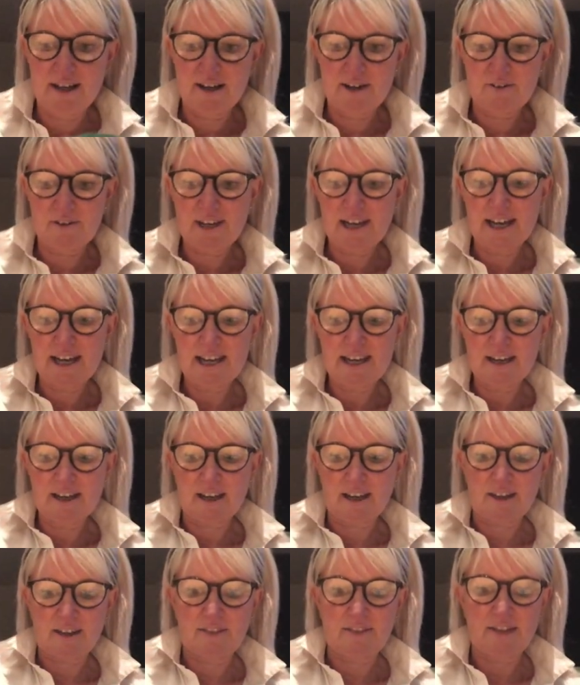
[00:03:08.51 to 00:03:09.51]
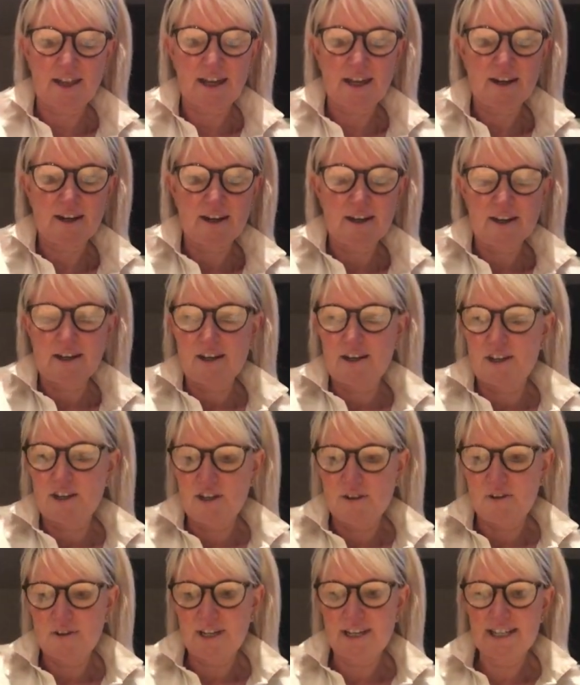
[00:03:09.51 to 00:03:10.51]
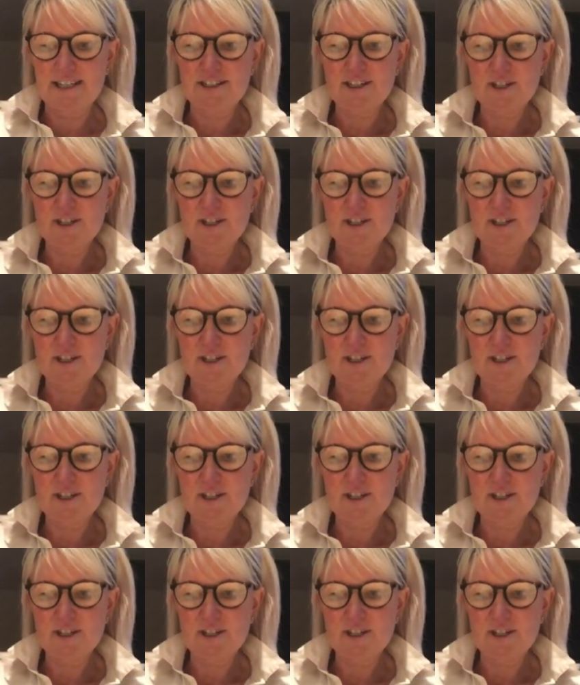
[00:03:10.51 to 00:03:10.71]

Okay, and then you need